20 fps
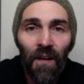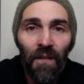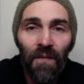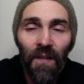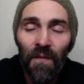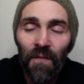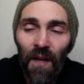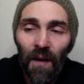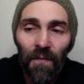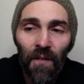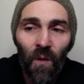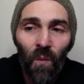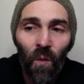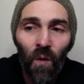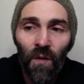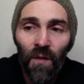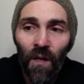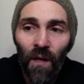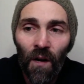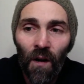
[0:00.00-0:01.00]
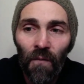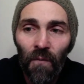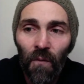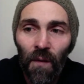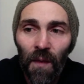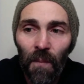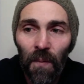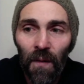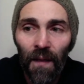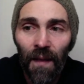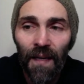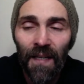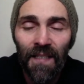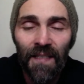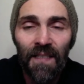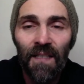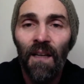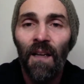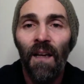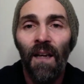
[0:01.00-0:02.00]
even if you have to cordon it off with the
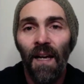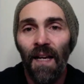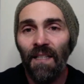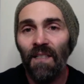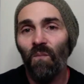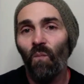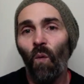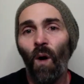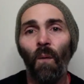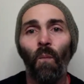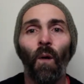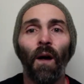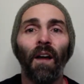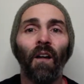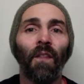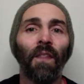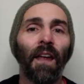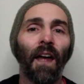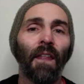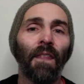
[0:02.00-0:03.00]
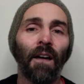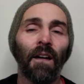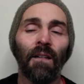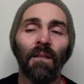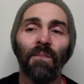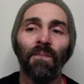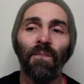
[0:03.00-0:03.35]
police. It's one way or the other.